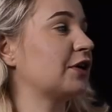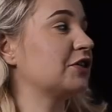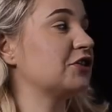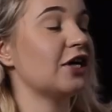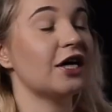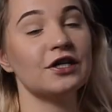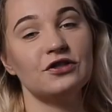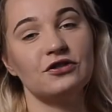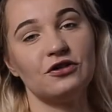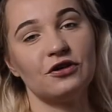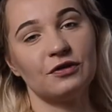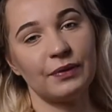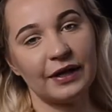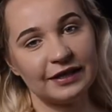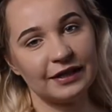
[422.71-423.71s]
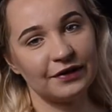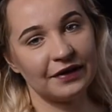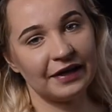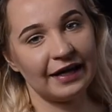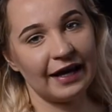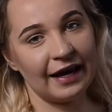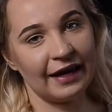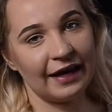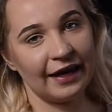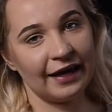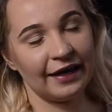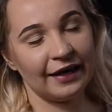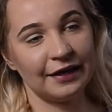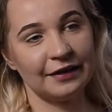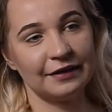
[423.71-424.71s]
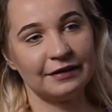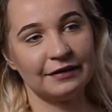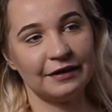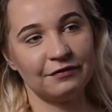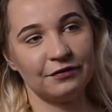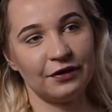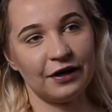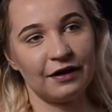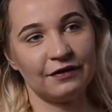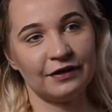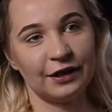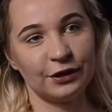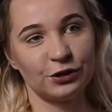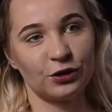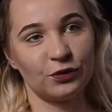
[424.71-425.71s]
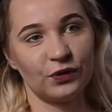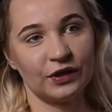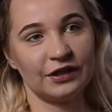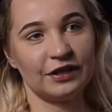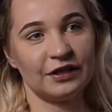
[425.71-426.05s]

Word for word: charge your battery, and if you have an extra one,